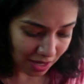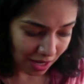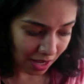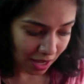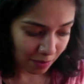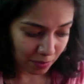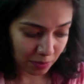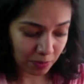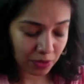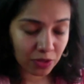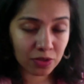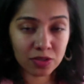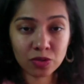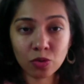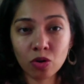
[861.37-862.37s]
But
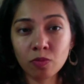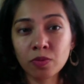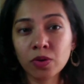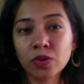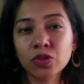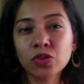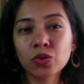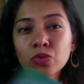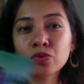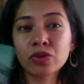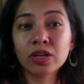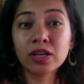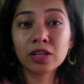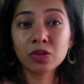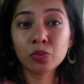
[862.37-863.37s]
because Scorpio is so
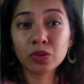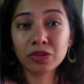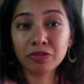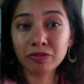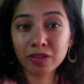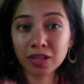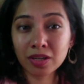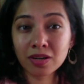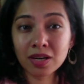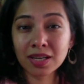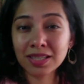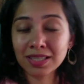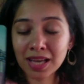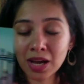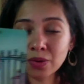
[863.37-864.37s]
riddled with fear
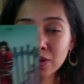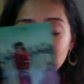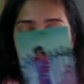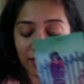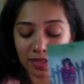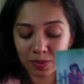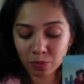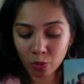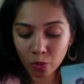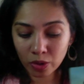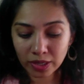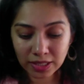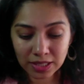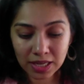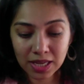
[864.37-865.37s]
and doubt at this
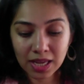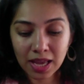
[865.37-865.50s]
point,